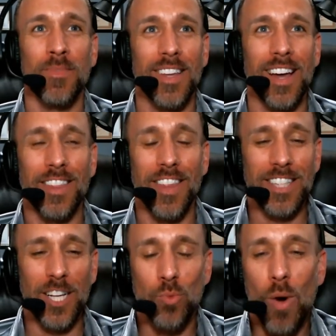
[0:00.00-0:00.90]
I think
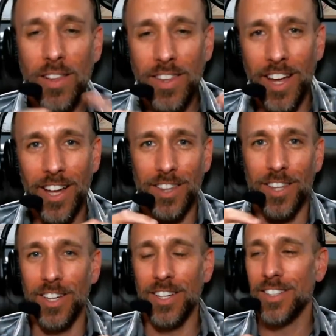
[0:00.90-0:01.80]
that's why like
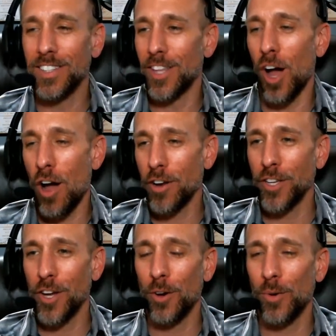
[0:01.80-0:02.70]
the
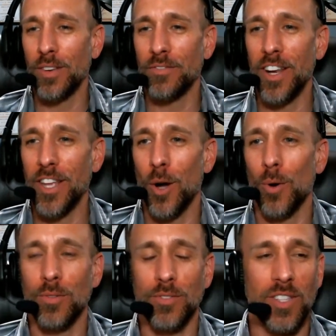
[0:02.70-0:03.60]
audio and
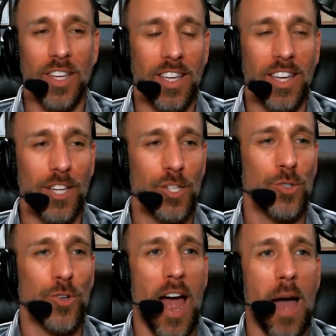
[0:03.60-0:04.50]
video syncing issues
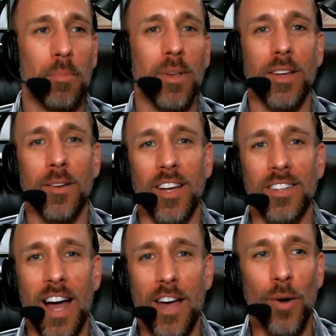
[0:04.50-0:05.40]
are happening, because
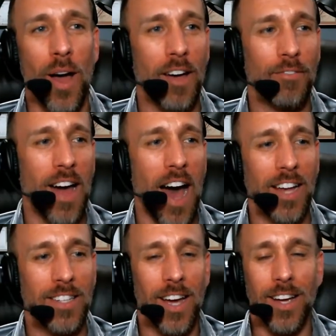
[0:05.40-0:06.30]
I don't have the high
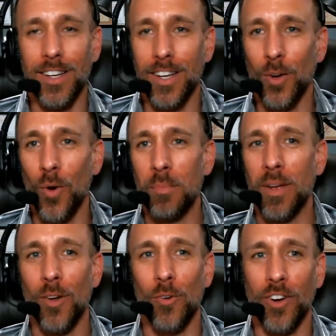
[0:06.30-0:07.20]
tech equipment
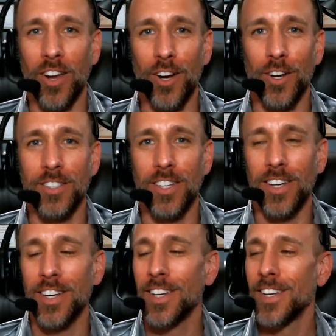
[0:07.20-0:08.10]
over here to.
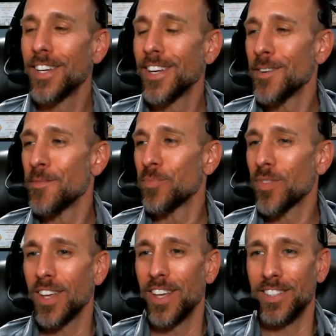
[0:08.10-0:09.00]

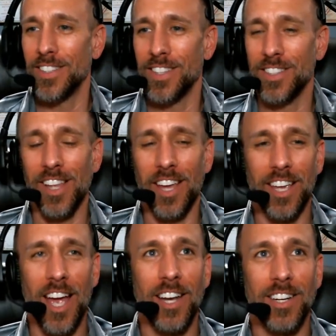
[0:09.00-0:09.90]
It's like
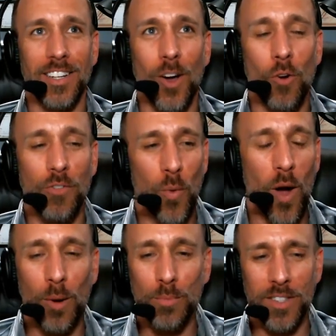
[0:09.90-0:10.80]
getting
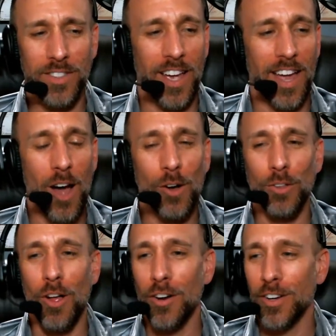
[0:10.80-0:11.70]
overwhelmed. It's like, how
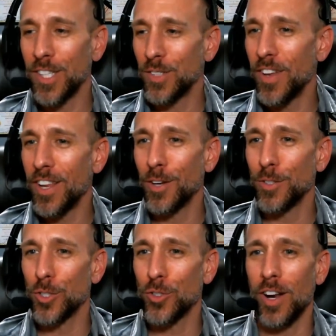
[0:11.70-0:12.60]
long are these videos you're
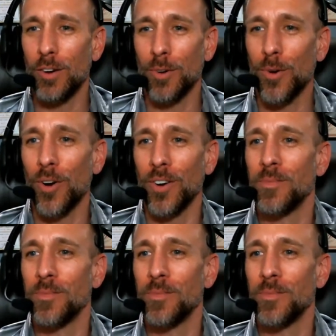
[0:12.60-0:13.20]
trying to record?